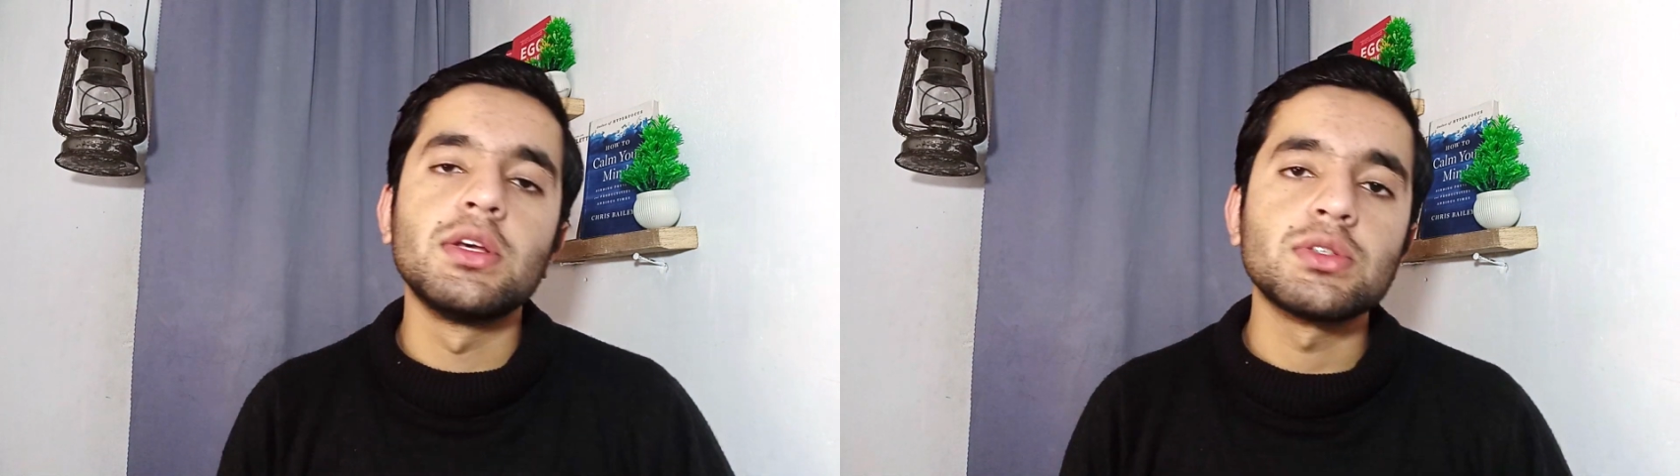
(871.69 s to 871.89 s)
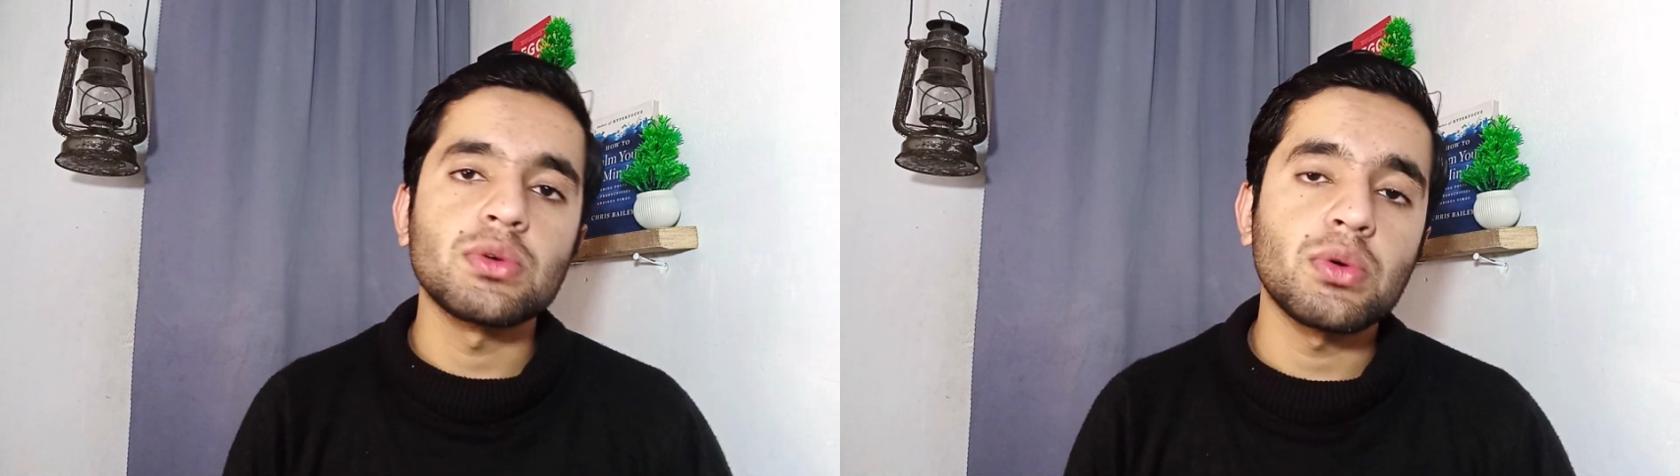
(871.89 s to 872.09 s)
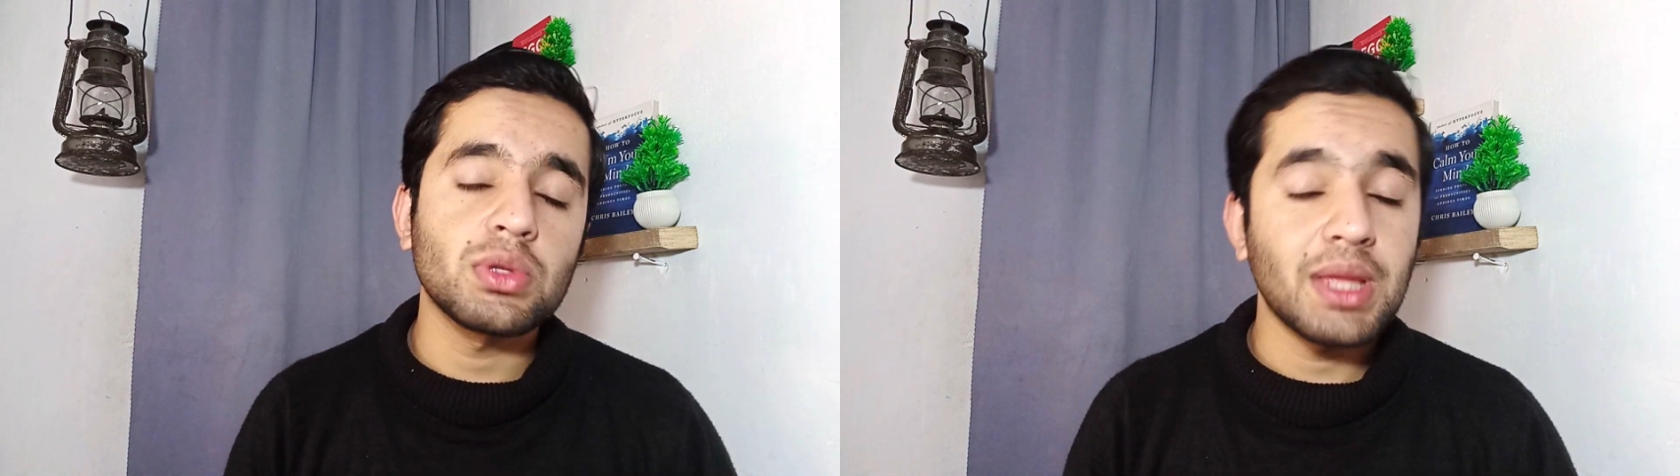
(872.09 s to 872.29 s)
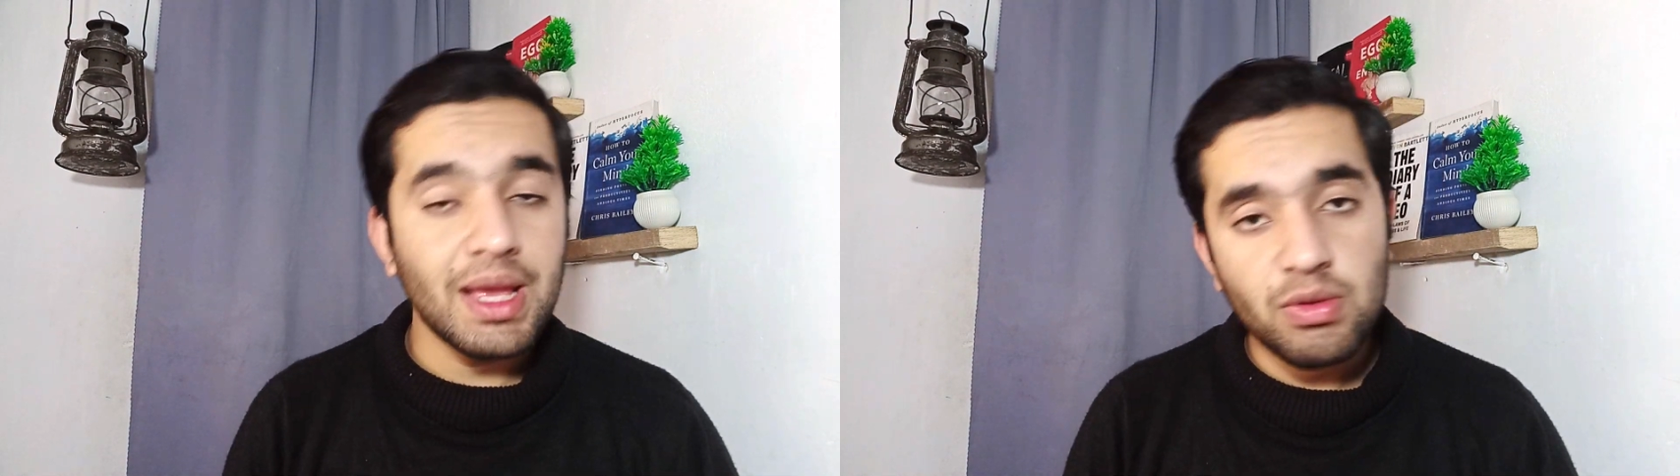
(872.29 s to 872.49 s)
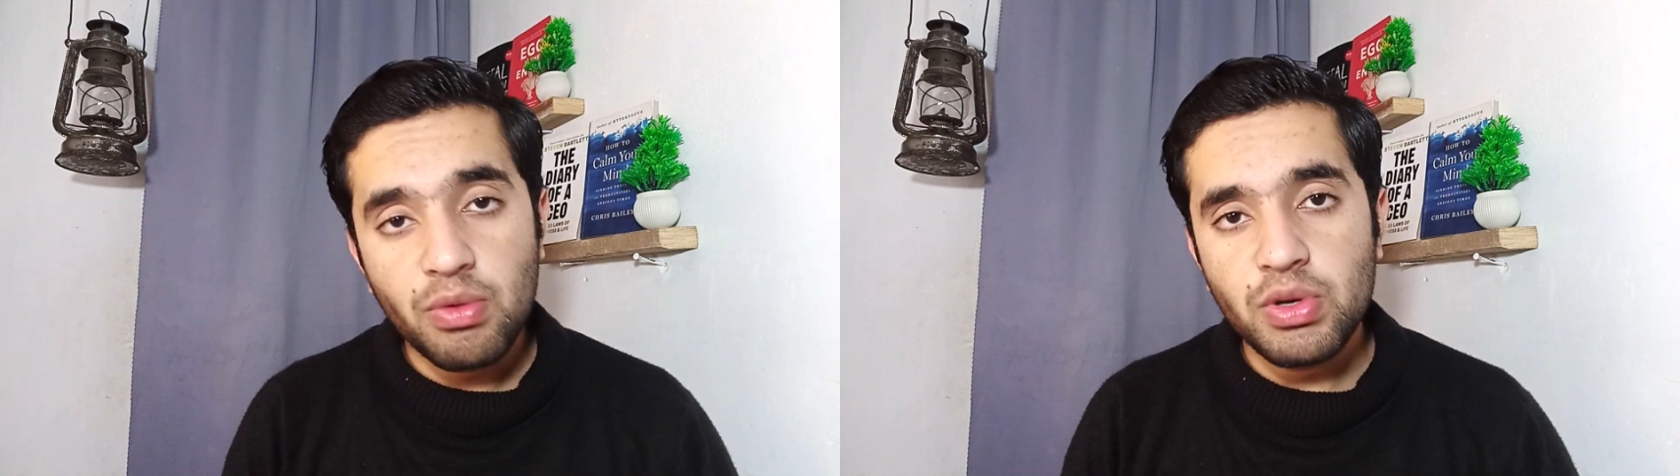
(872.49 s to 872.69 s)
So
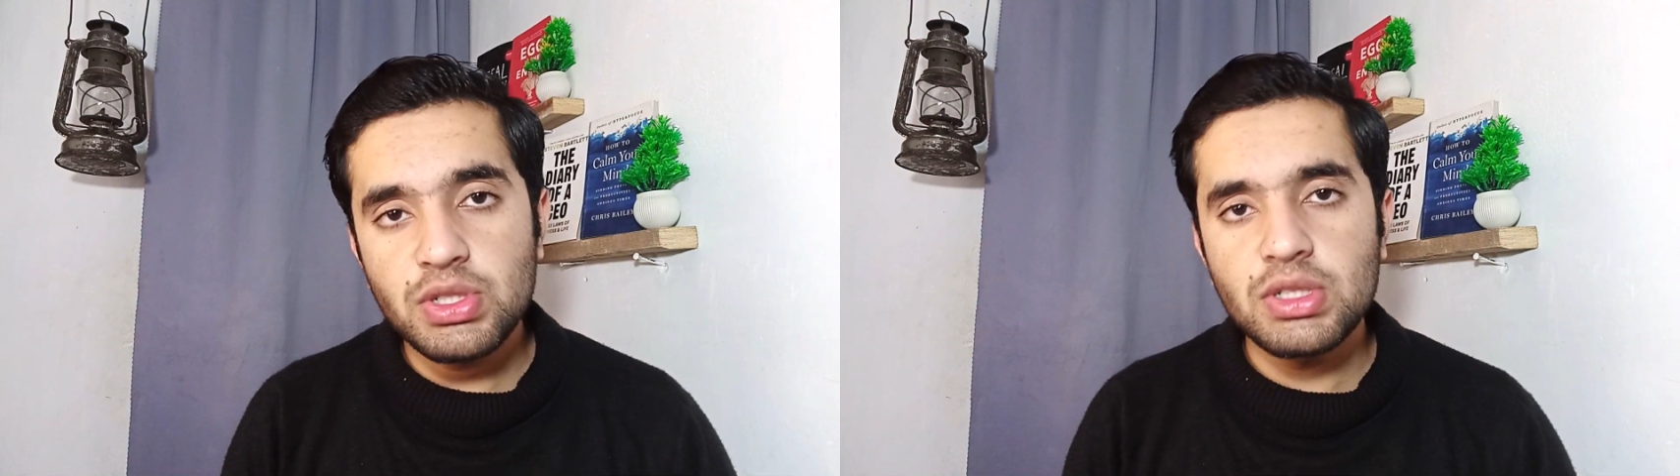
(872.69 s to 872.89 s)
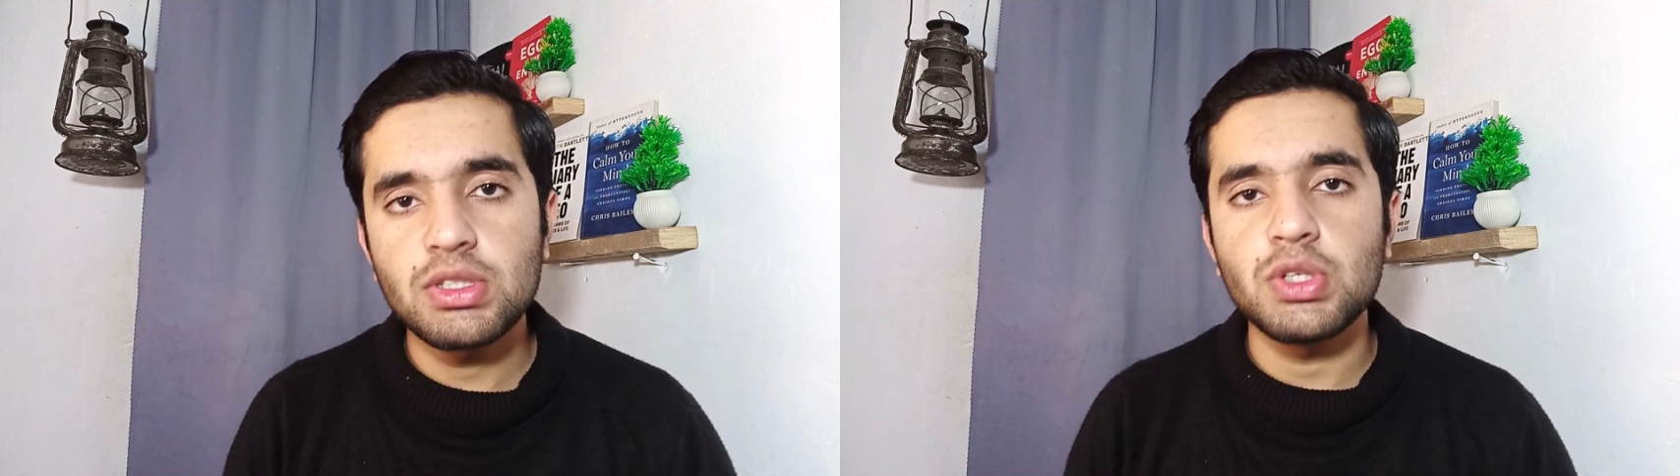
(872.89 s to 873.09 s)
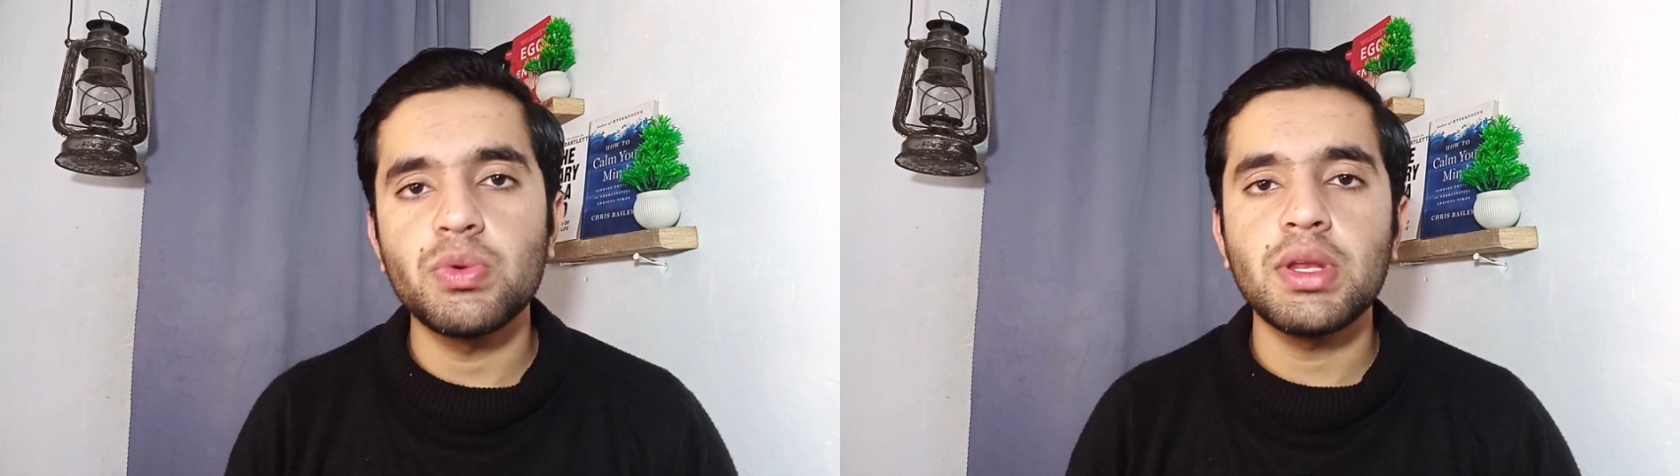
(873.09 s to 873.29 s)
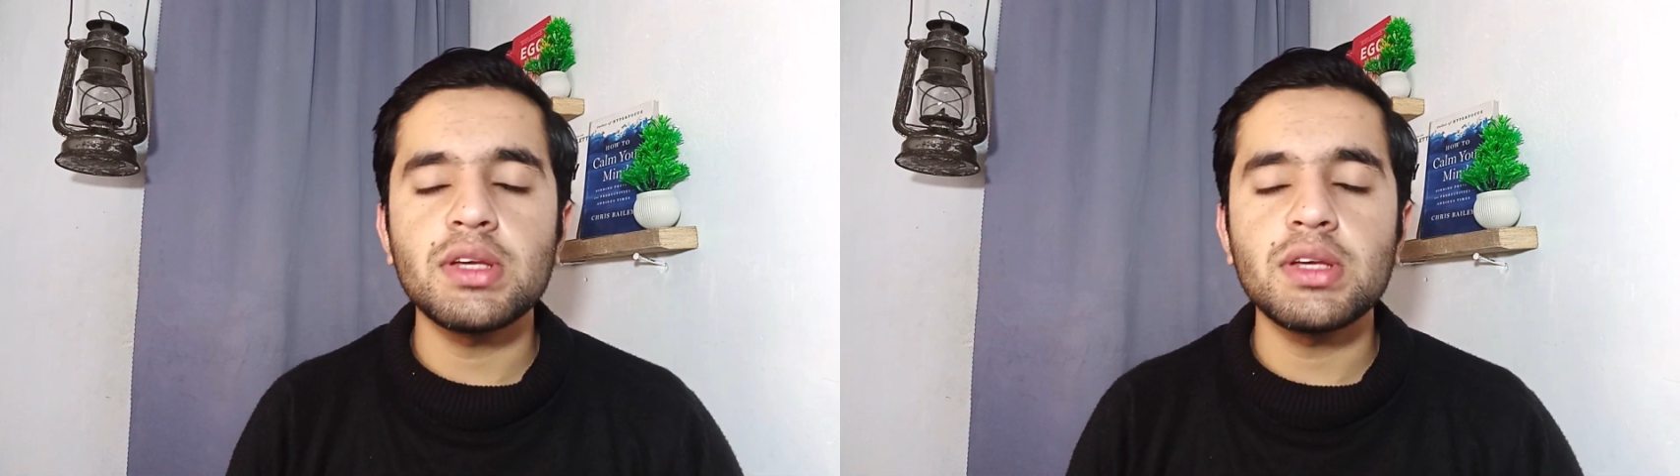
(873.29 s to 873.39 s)
thanks for watching. See you in